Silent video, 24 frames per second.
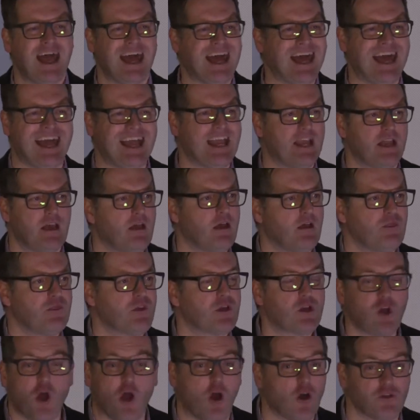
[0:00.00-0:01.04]

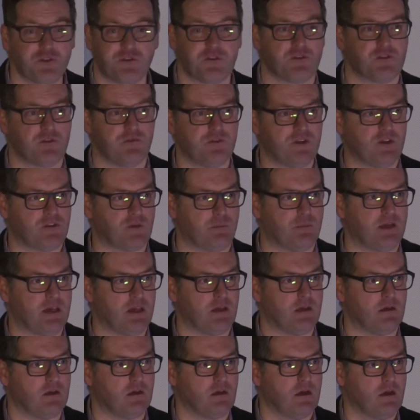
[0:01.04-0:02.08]
The costs have
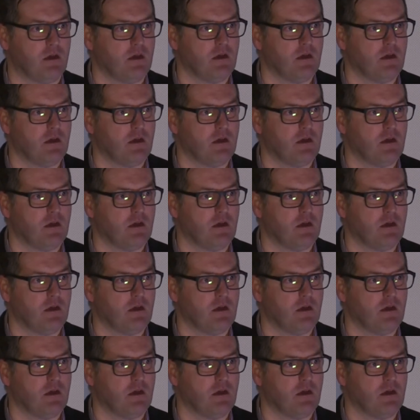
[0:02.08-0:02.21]
disappeared.